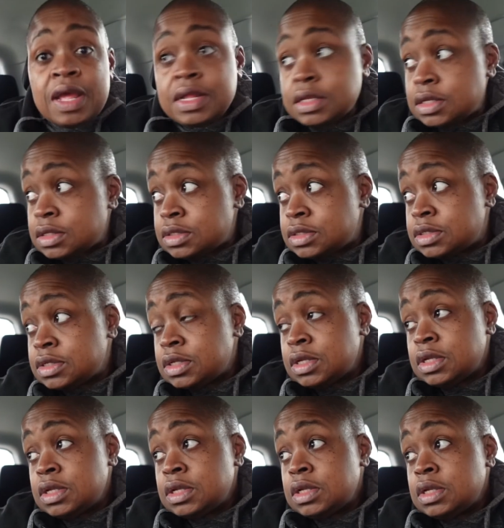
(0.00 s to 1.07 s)
like this
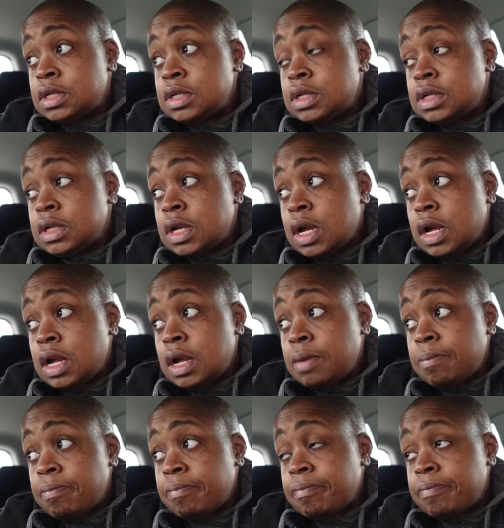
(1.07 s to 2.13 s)

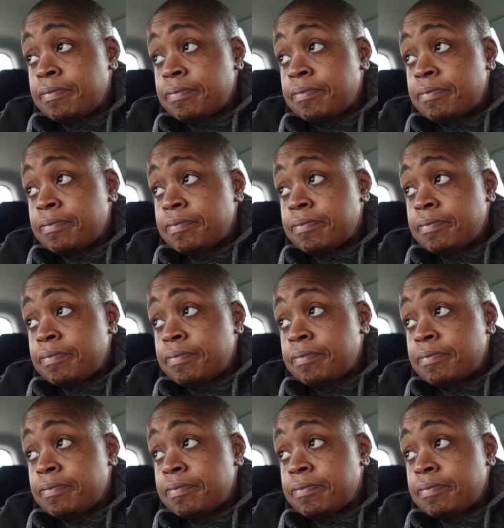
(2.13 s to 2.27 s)
um,